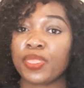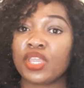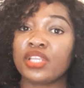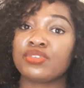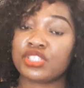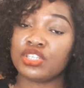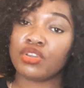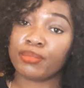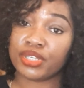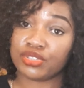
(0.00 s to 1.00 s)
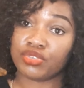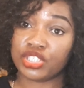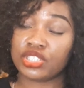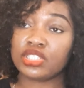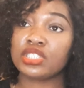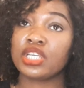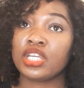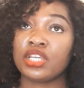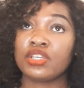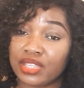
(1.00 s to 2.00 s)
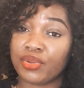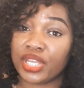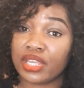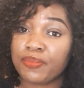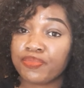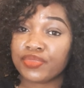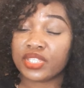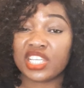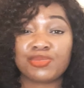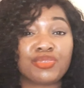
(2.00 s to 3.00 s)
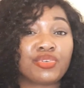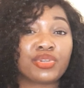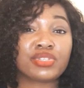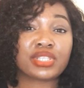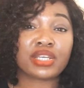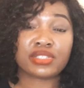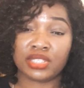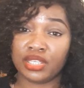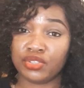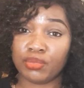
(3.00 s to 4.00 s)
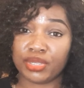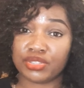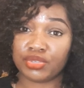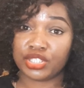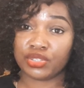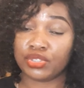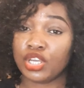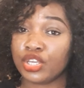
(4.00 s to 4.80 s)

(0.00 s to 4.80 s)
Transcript: you get to see your menstruation 3 days before you start seeing your menstruation,